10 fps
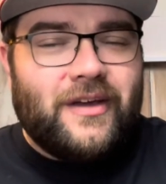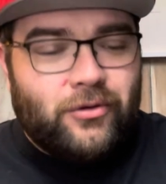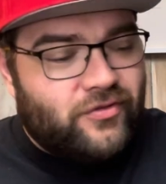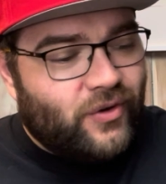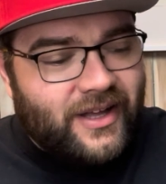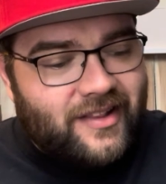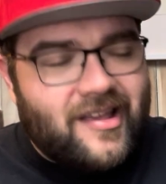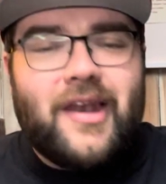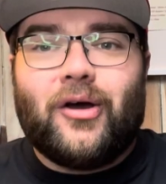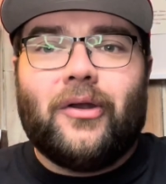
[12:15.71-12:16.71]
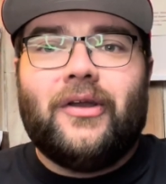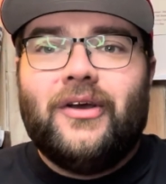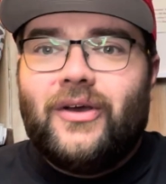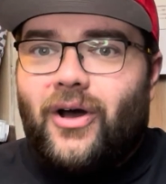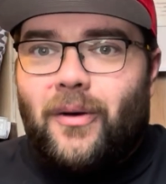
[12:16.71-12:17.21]
I was fully intent
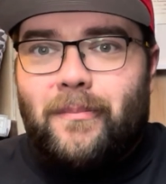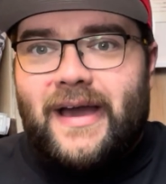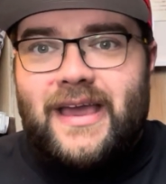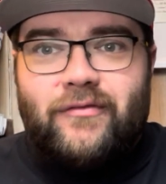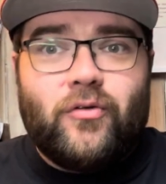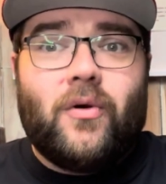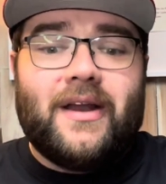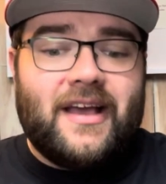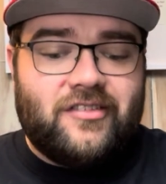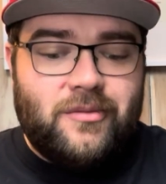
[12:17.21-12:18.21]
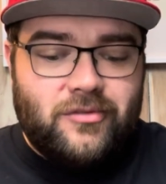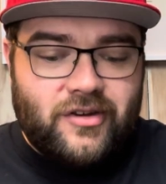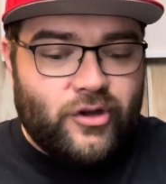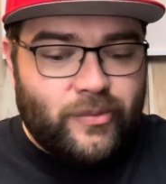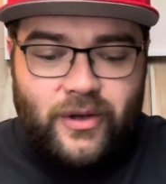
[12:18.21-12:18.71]
on paying for what I'd asked him to
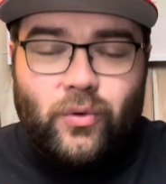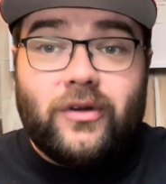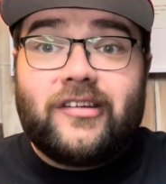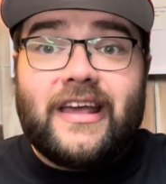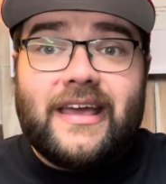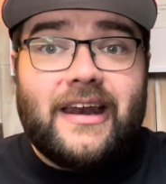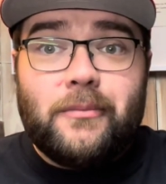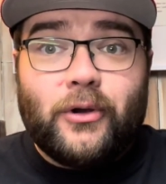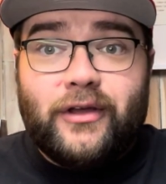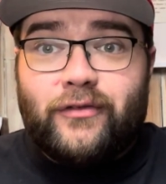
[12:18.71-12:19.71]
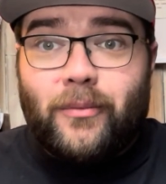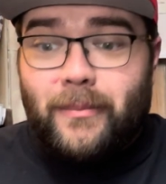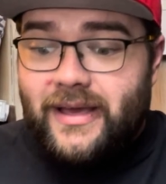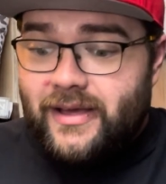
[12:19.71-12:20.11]
do, but he wouldn't take any money from me.